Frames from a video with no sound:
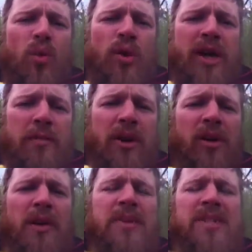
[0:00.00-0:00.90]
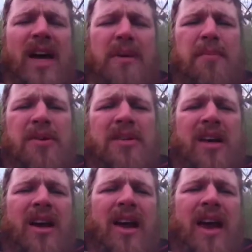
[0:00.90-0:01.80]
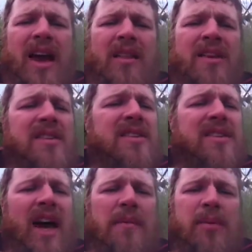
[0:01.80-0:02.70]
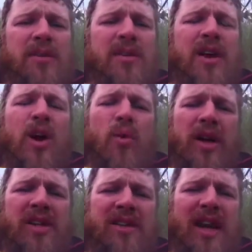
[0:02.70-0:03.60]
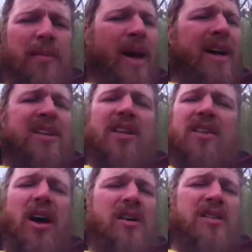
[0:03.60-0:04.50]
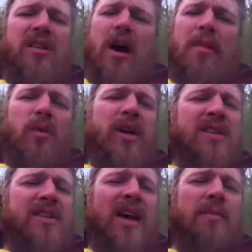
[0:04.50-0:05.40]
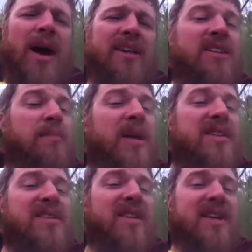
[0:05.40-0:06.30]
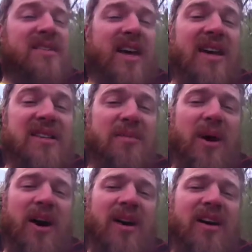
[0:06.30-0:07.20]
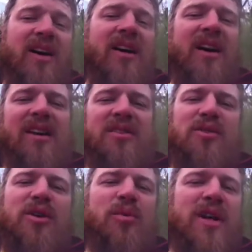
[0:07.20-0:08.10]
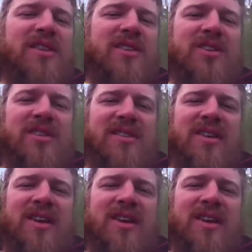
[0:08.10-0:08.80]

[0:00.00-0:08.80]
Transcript: we can build up disciples, and these disciples we can send back to the Dar es Salaam, and we can send back to the places like Zanzibar. Do your research and